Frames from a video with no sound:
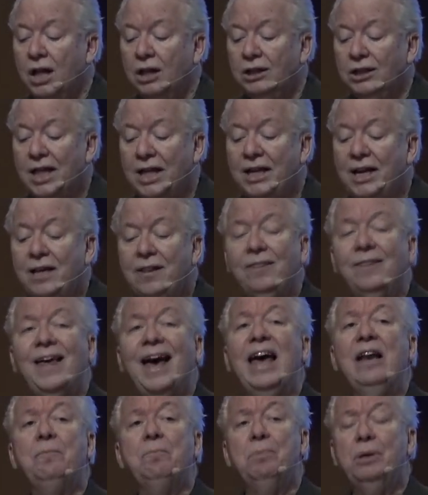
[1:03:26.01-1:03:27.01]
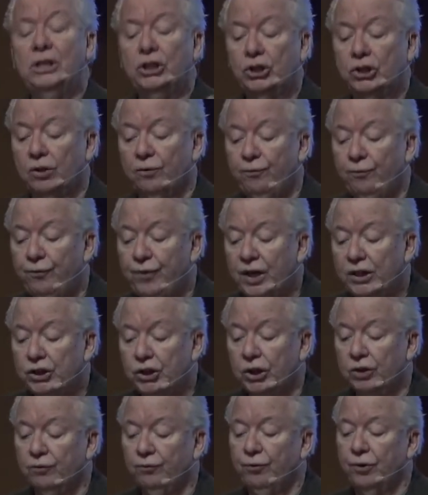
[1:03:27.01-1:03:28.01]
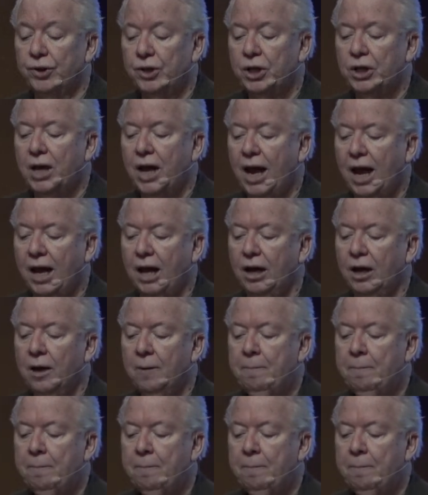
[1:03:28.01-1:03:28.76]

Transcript: letting that be sufficient for the day.